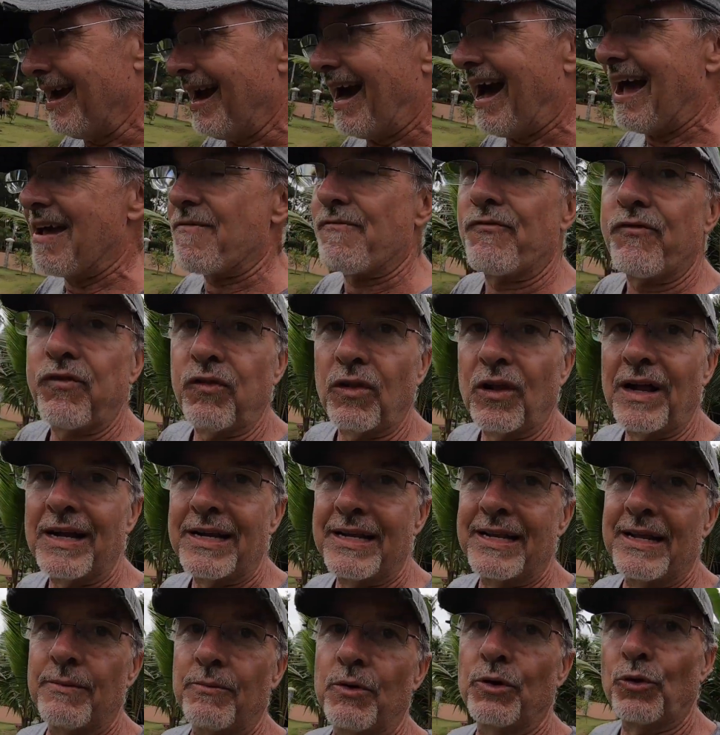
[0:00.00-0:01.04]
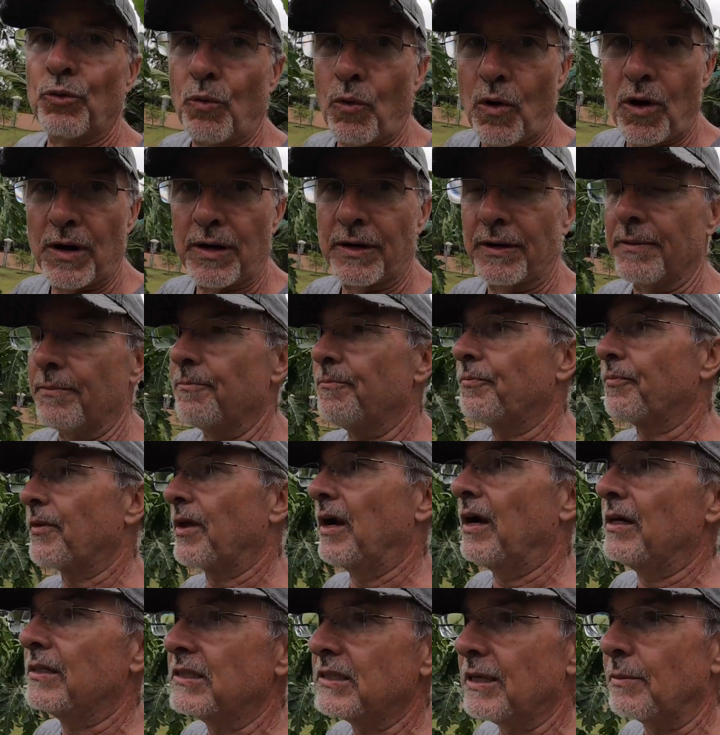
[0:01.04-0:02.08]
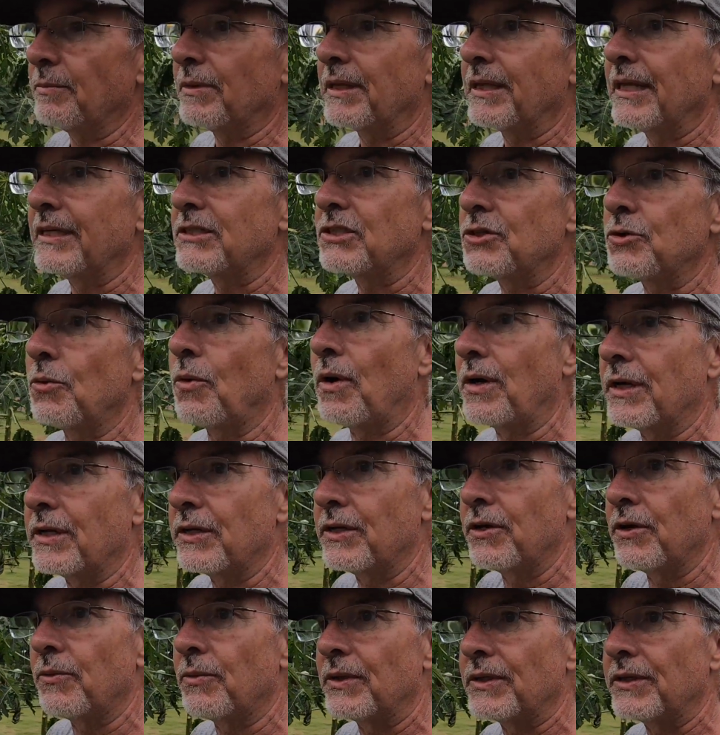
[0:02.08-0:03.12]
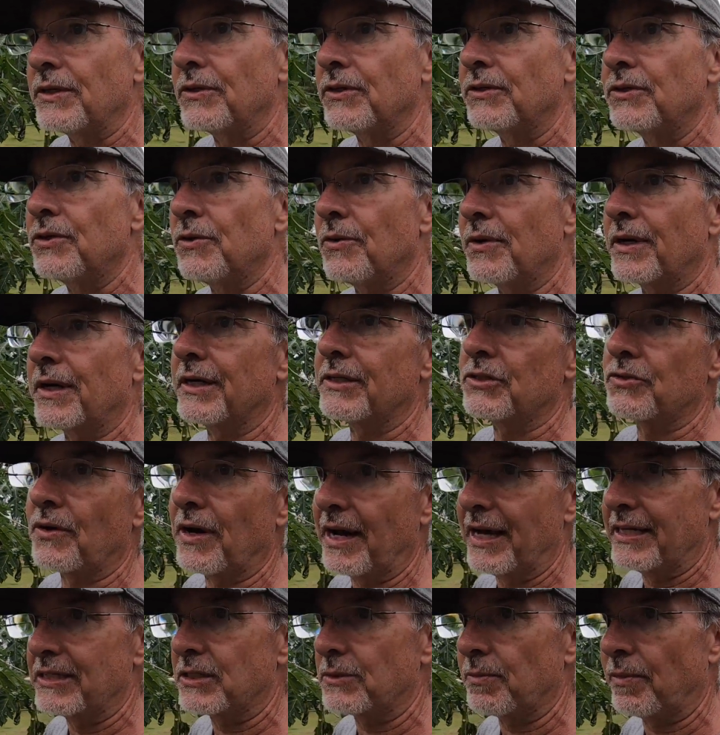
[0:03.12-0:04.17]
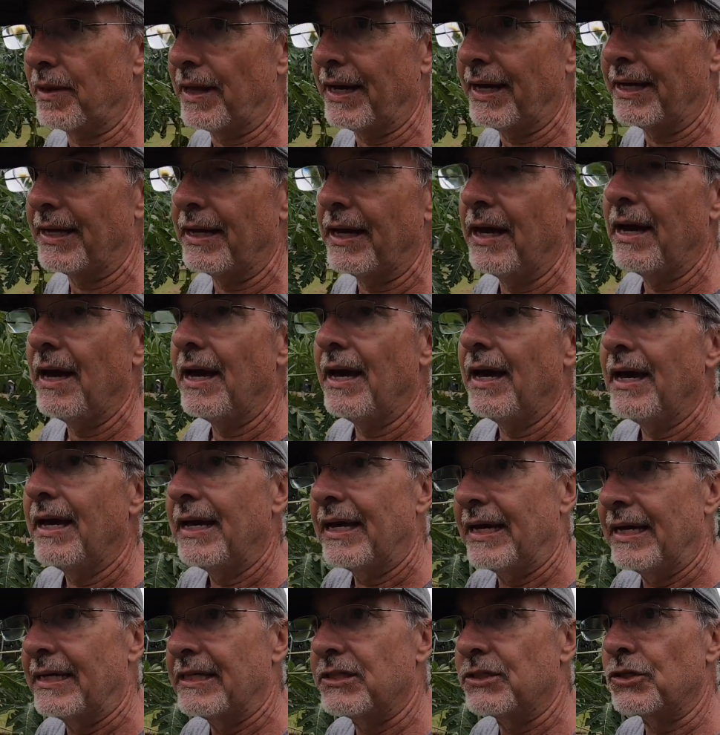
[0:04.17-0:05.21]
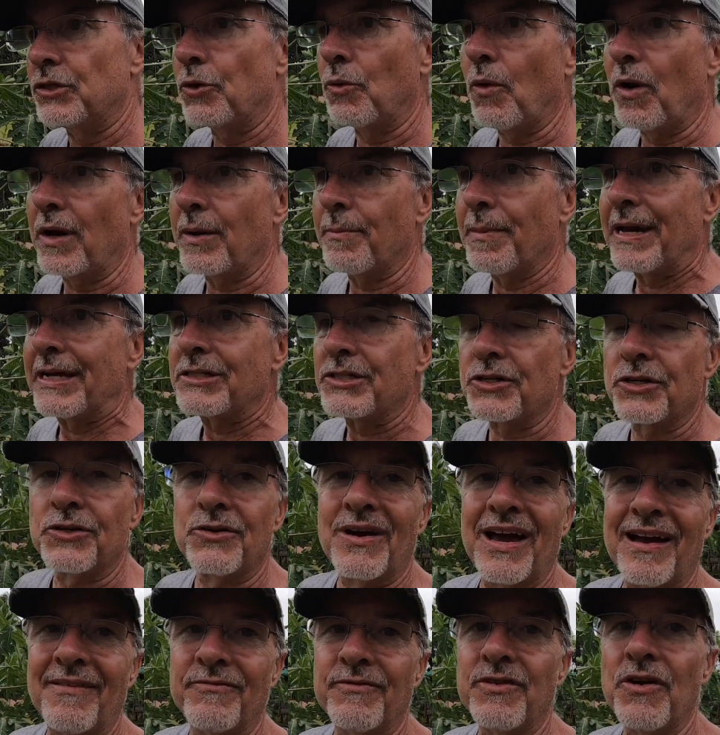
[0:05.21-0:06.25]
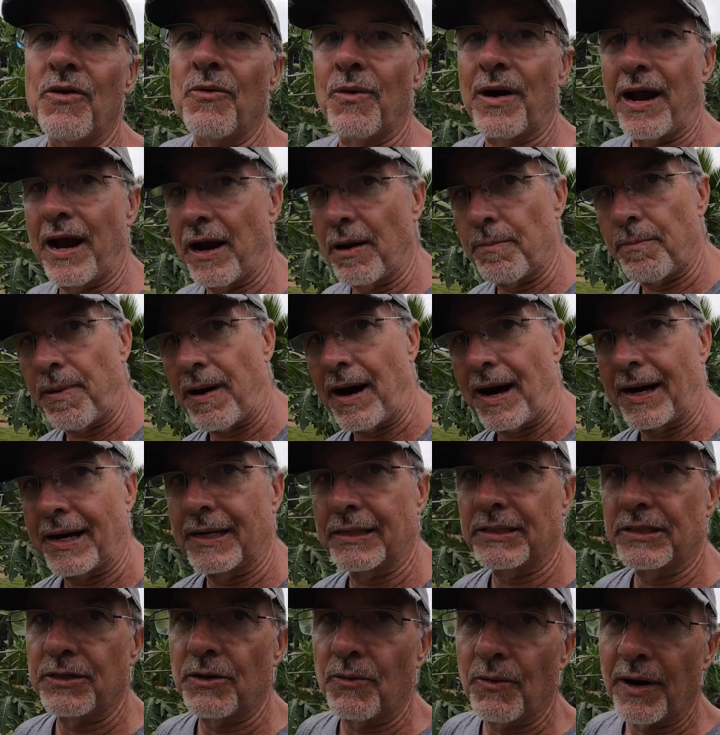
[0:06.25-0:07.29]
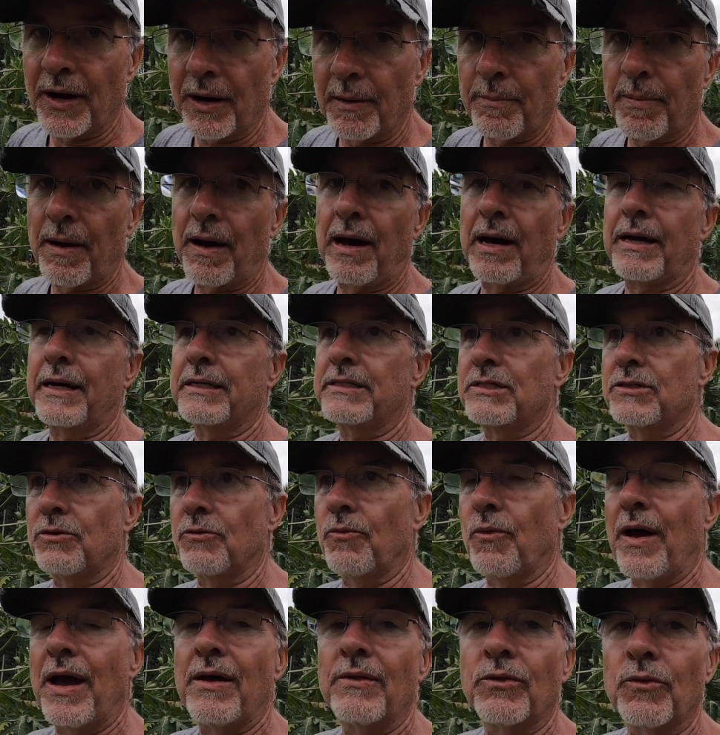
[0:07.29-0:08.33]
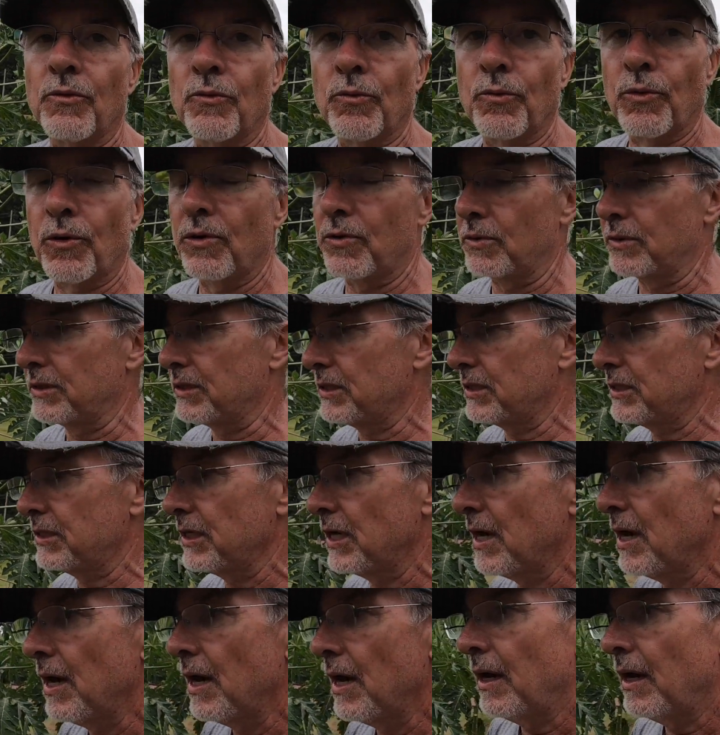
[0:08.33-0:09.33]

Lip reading: I flooded it with water. Something that you want to do when you're doing a transplant is you want to make sure you have no air pockets around the roots.